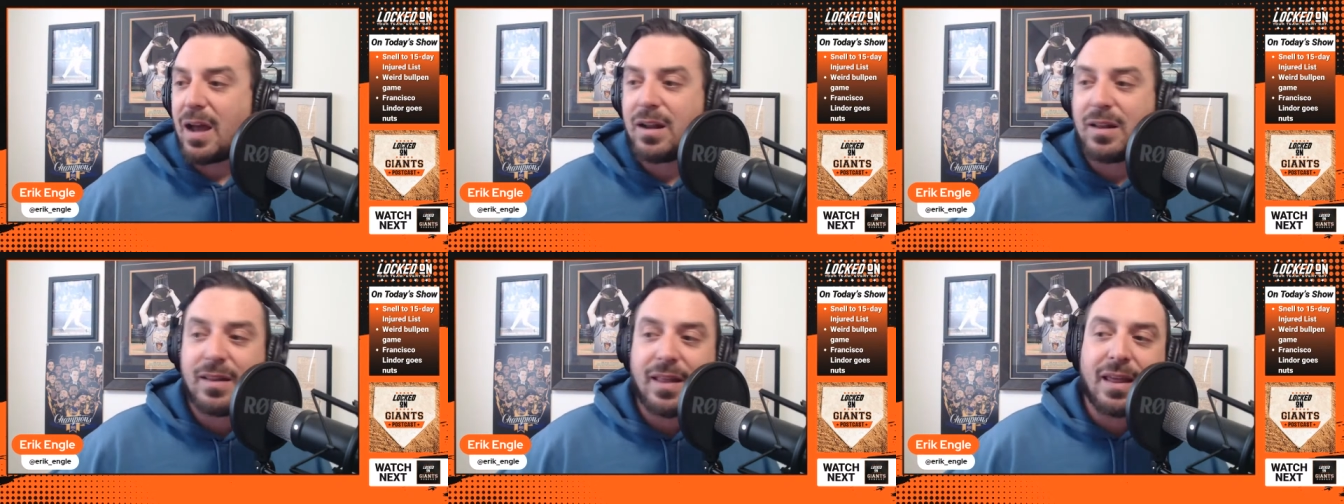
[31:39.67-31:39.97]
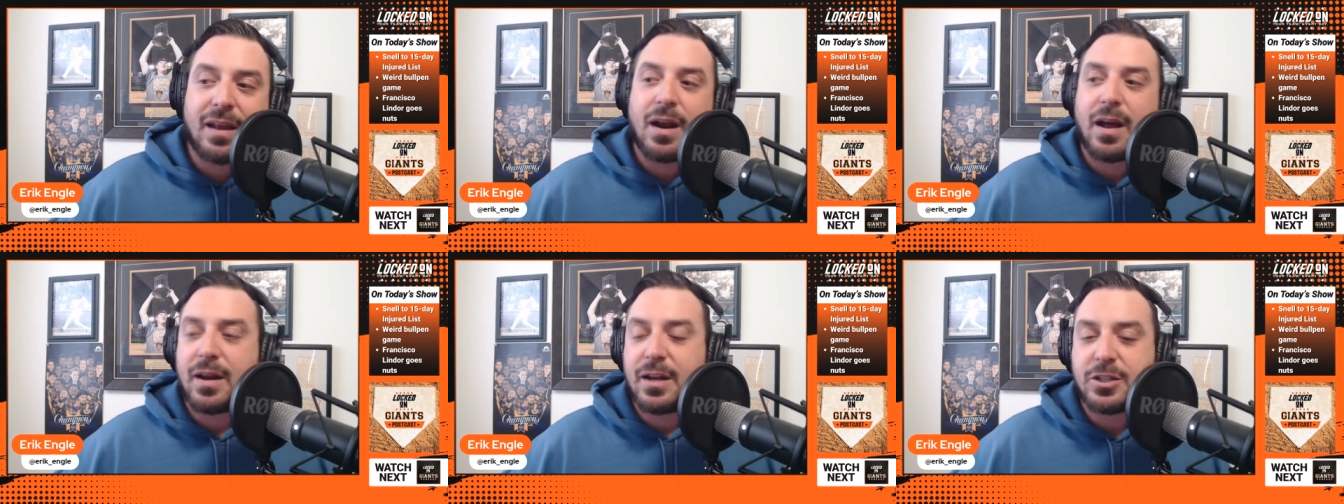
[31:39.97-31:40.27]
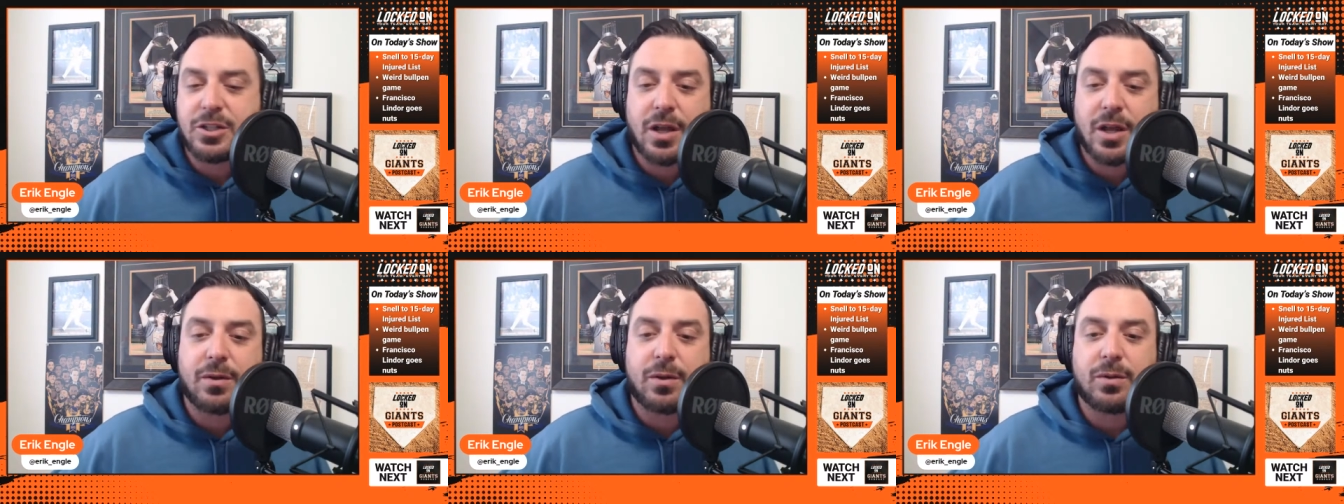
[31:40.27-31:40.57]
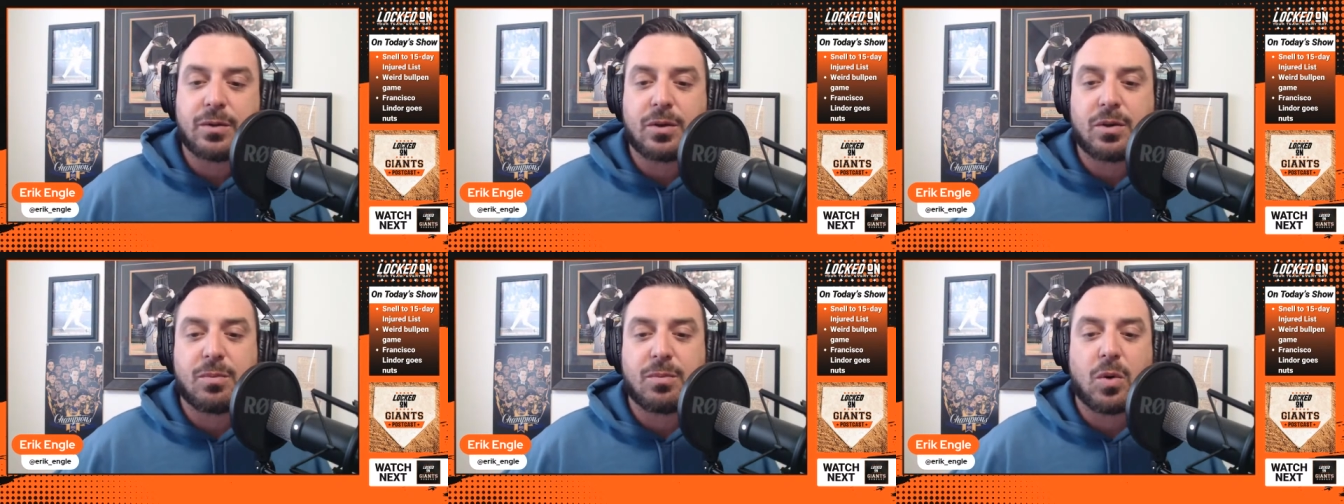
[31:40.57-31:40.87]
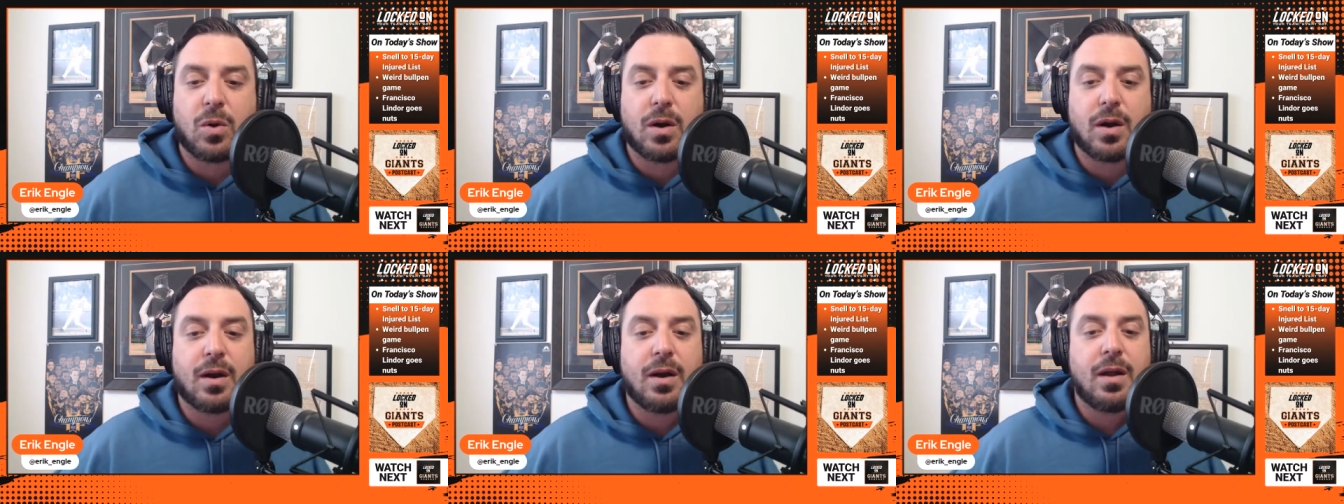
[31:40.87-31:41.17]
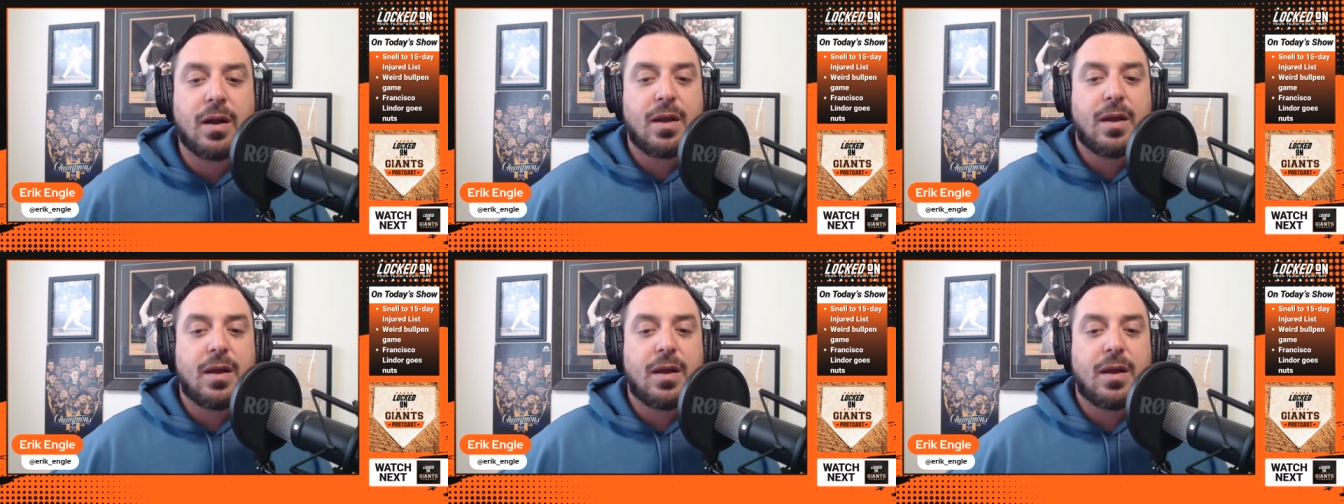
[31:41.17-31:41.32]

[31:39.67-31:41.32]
to lean on each other a little more,